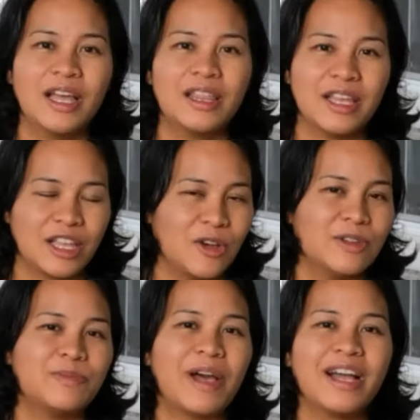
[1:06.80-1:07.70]
then
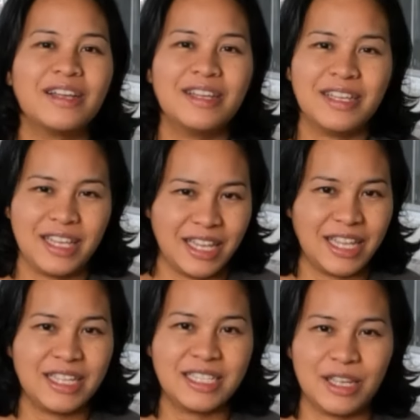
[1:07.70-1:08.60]
goes back,
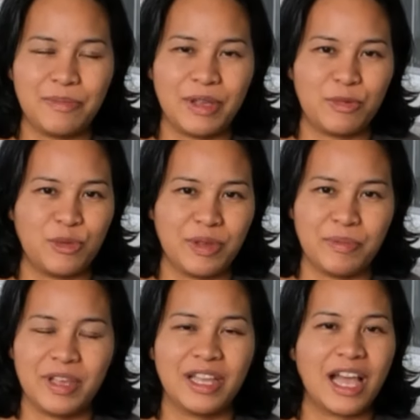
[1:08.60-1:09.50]
eating, sleeping, pooping,
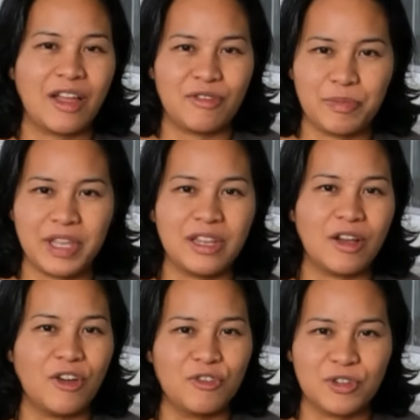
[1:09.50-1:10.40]
peeing, and repeat
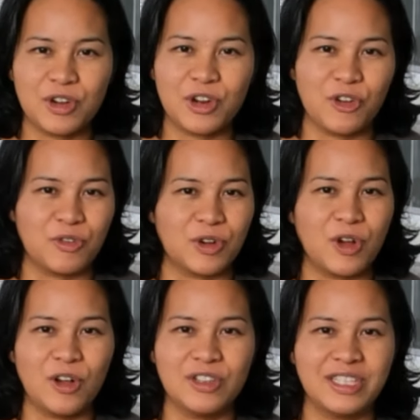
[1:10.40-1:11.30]
over and over
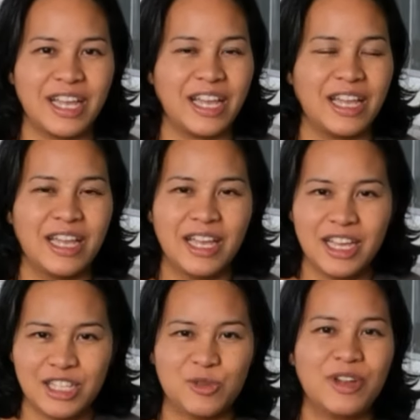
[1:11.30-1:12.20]
all day,
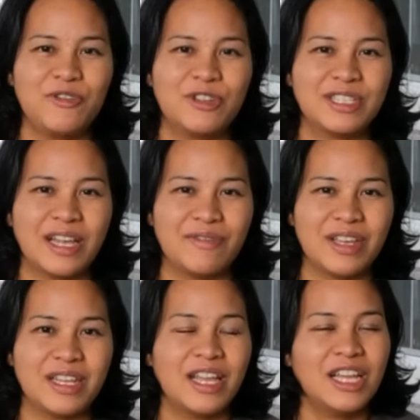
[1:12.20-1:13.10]
24/7.